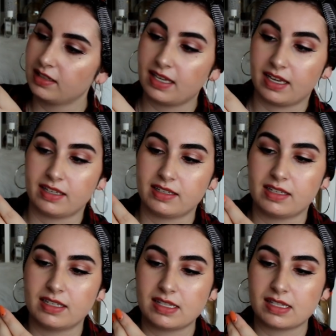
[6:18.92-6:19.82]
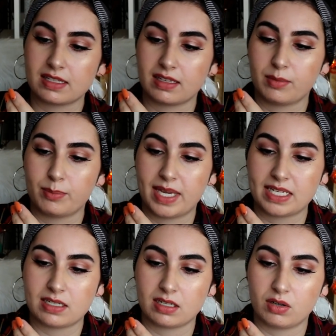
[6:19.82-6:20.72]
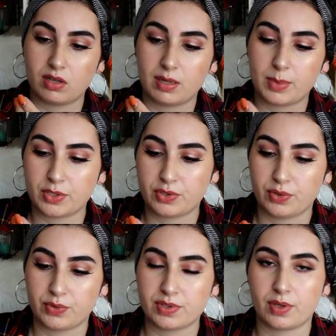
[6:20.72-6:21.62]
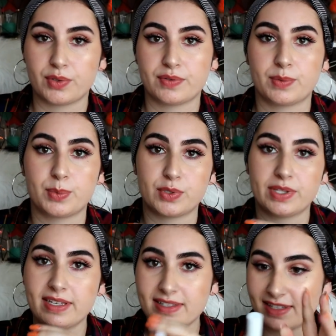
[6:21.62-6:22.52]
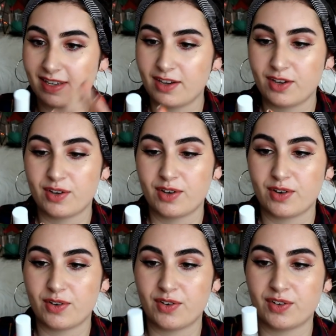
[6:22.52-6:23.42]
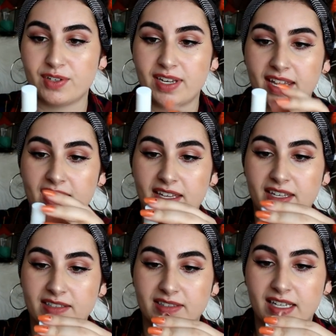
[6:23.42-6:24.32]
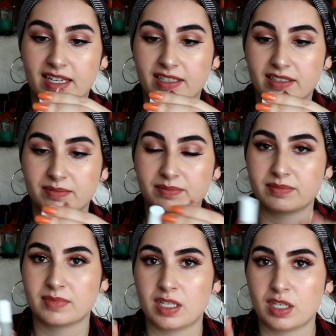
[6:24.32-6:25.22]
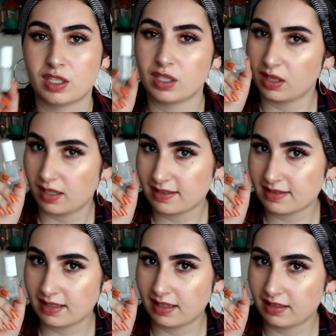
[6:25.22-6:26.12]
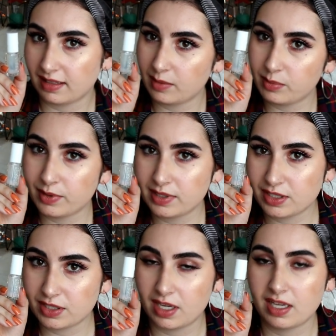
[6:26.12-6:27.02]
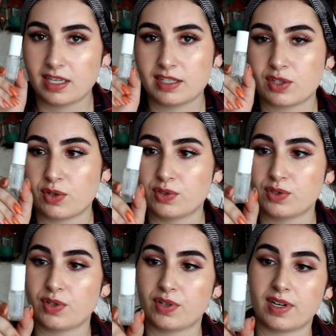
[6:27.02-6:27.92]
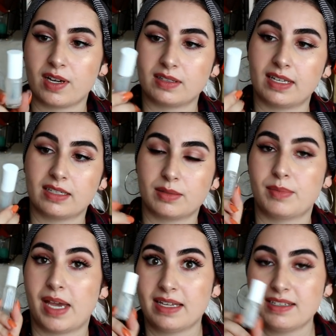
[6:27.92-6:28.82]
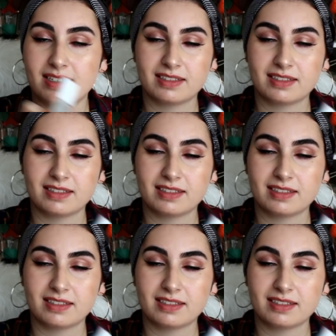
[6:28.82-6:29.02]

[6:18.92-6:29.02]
Yeah, it's a matte about you, so if you put this on a like glossy nail polish, it's going to turn out like that.